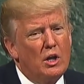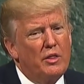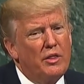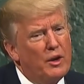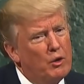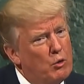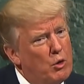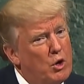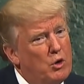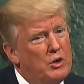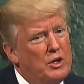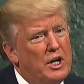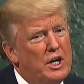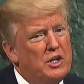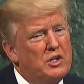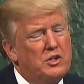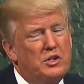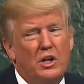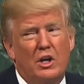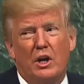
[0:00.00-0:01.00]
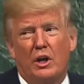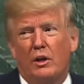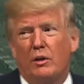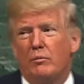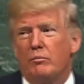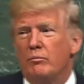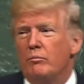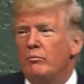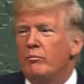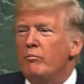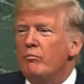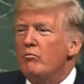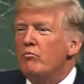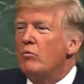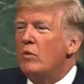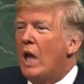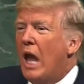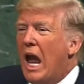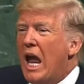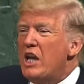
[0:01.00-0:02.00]
their own destiny.
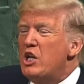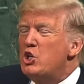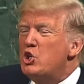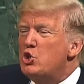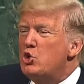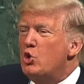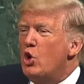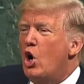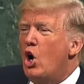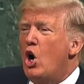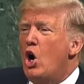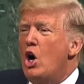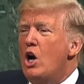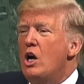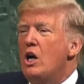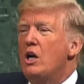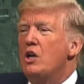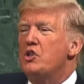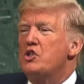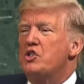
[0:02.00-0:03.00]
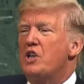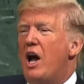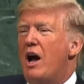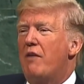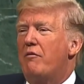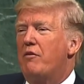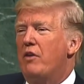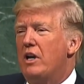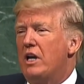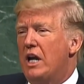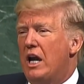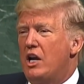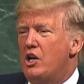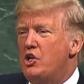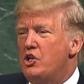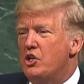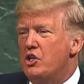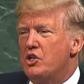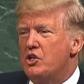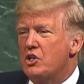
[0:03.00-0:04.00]
And strong sovereign
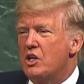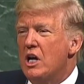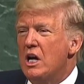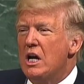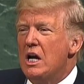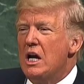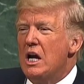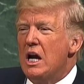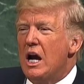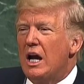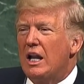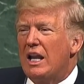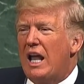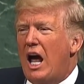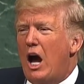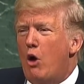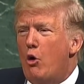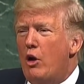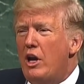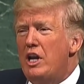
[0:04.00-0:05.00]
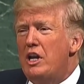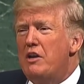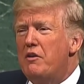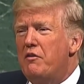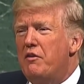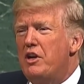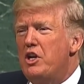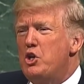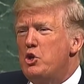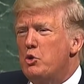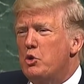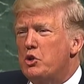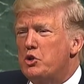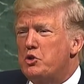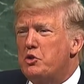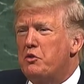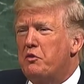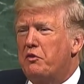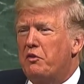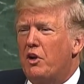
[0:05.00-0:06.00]
nations allow individuals
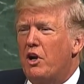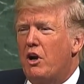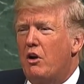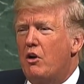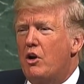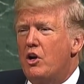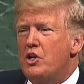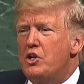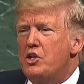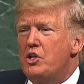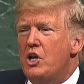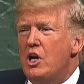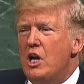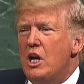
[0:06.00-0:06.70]
to flourish